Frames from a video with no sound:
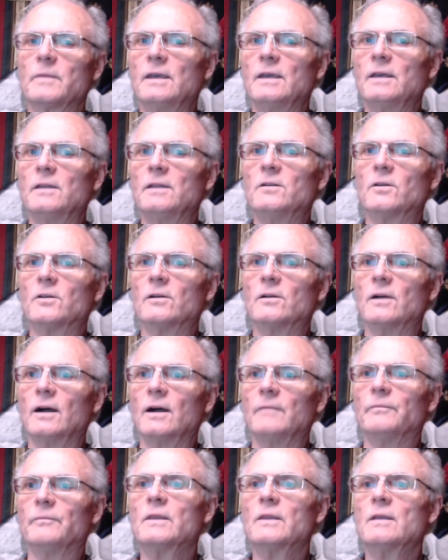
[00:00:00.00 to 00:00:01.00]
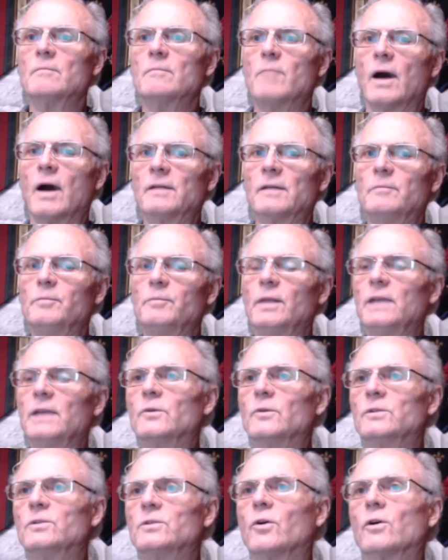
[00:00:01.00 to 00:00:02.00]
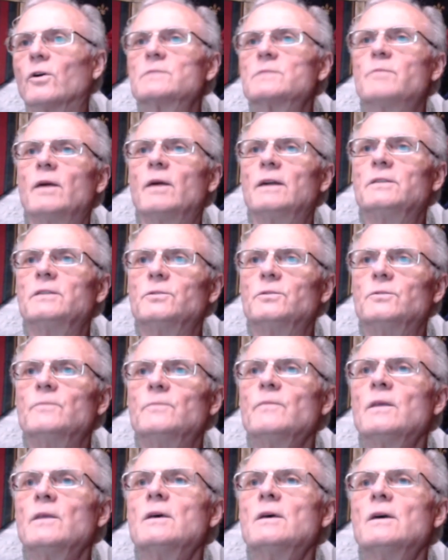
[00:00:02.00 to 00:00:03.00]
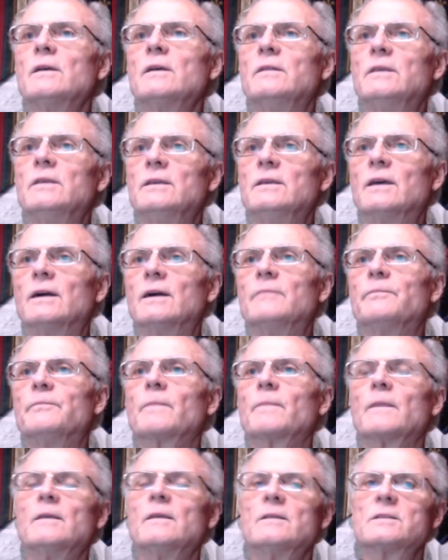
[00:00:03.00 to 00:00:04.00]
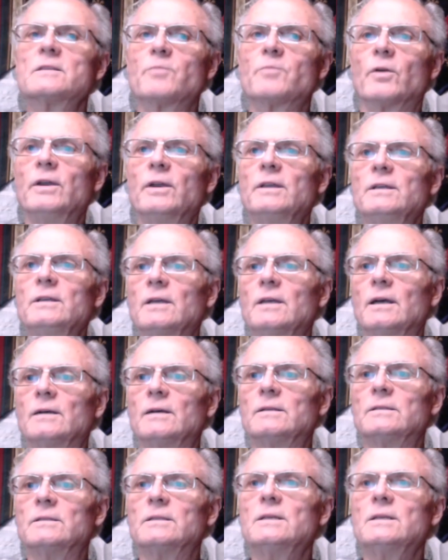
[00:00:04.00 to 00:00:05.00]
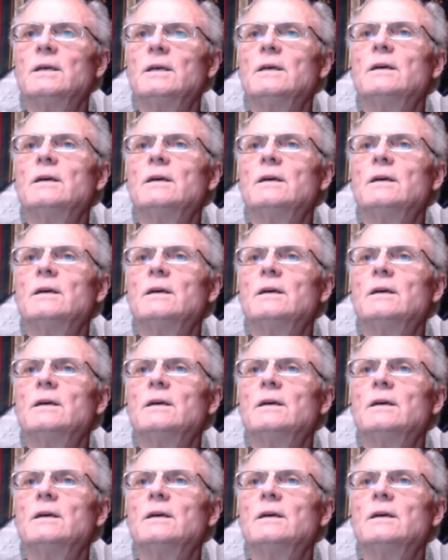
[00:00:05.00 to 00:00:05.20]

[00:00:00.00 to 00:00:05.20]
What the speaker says: inner bottom plate would correspond to the spring